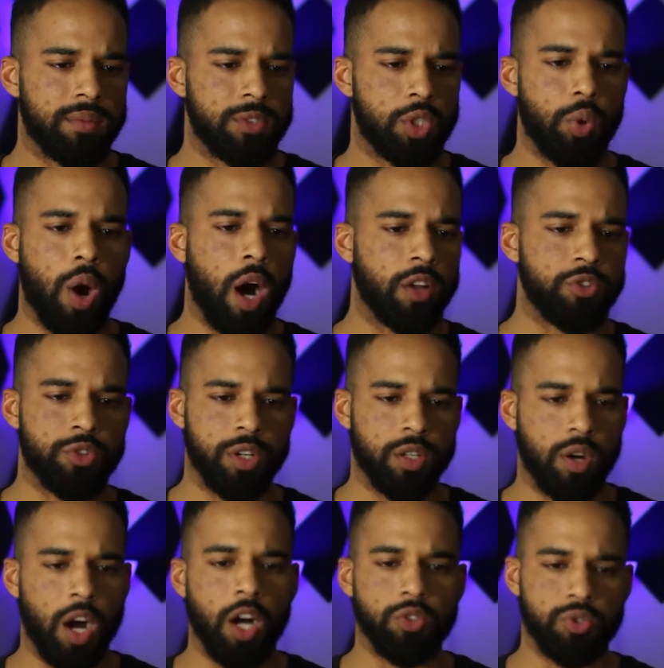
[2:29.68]
$200
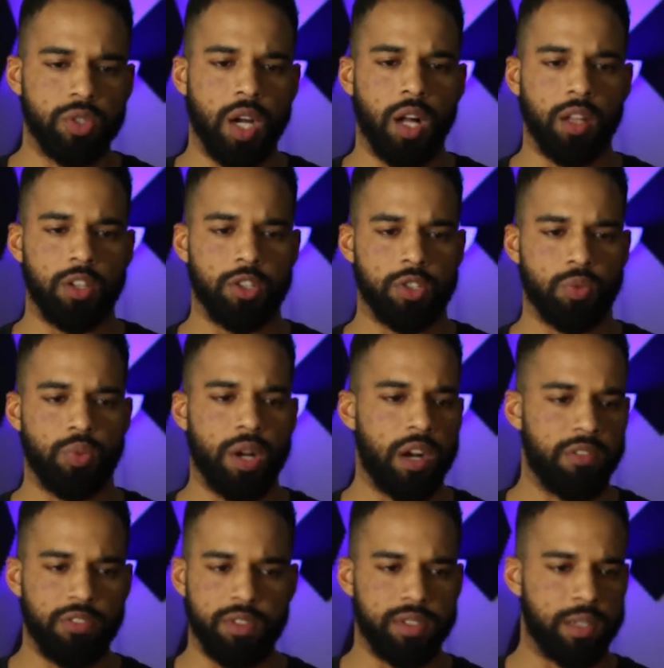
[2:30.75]
or $100,
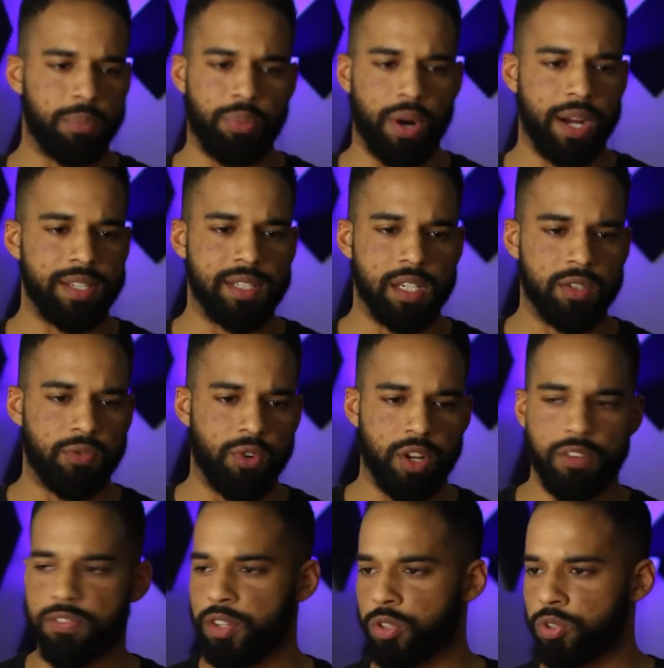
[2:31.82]
whatever the price is for a
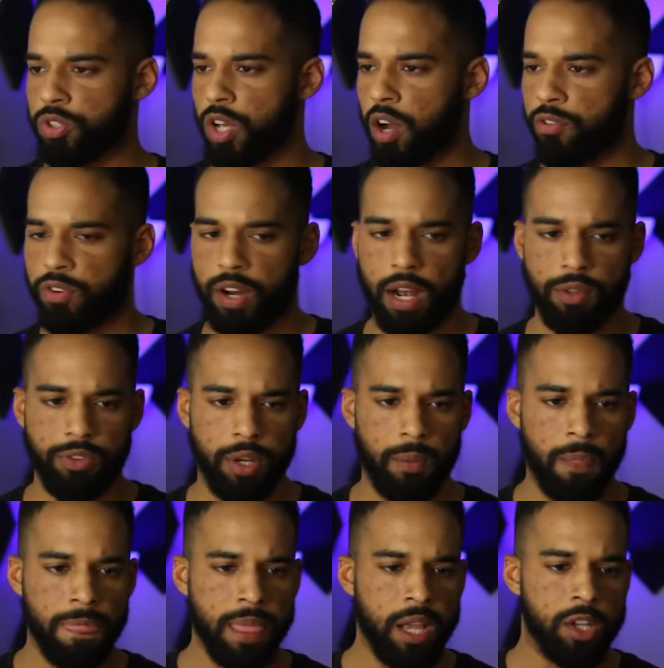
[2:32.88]
funnel software out there.
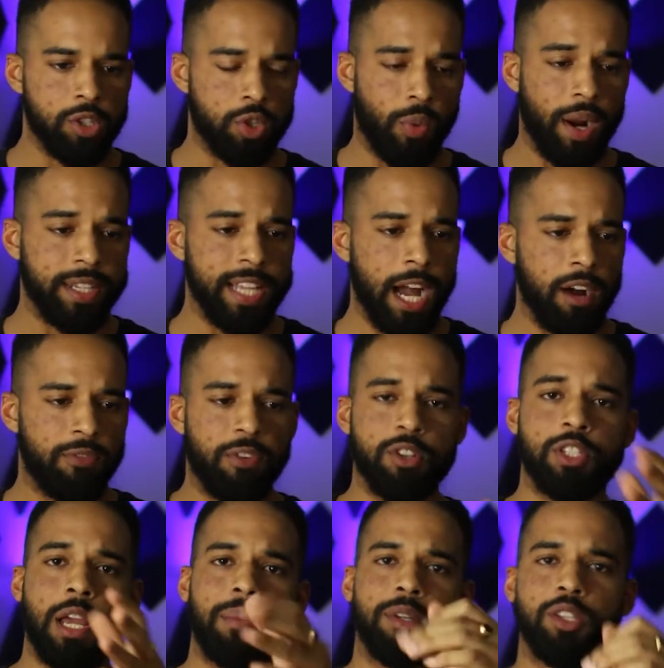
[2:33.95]
So right now, first
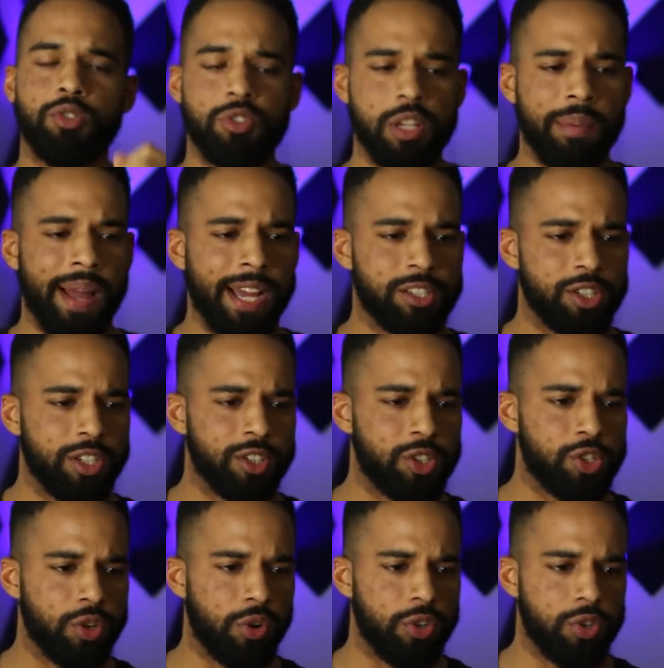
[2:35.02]
thing I'm going to do is I'm actually going to
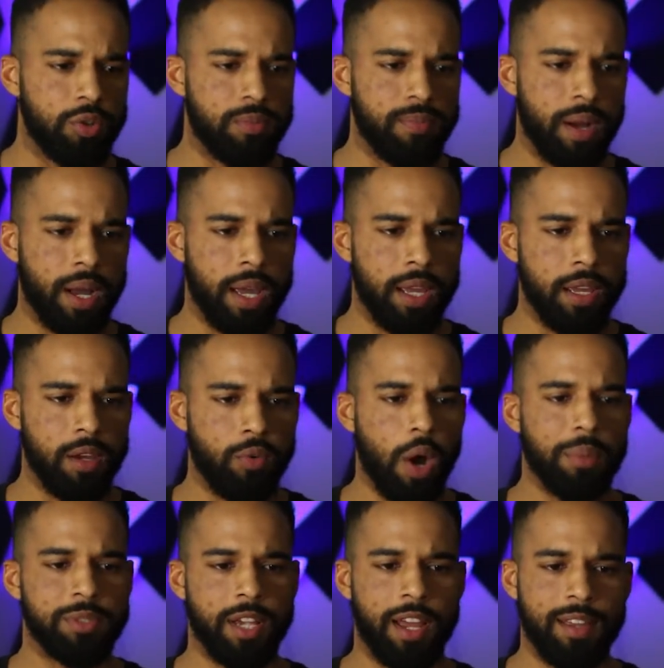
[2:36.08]
show you my
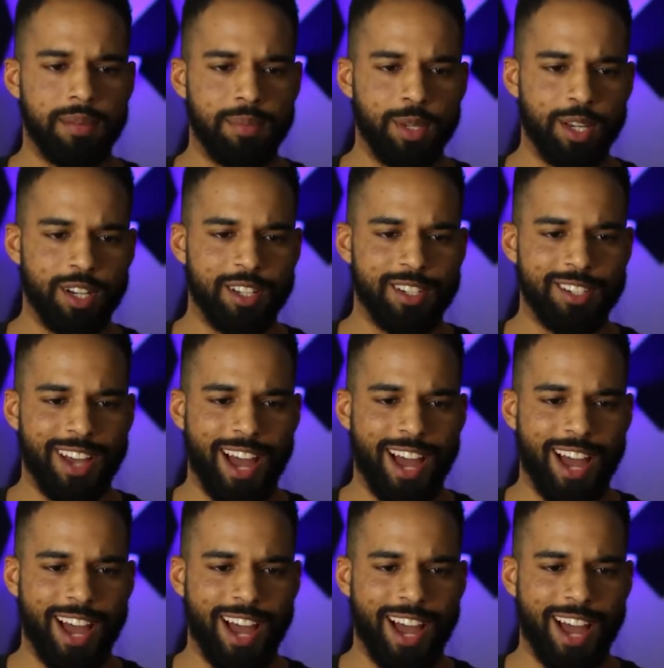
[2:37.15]
website, because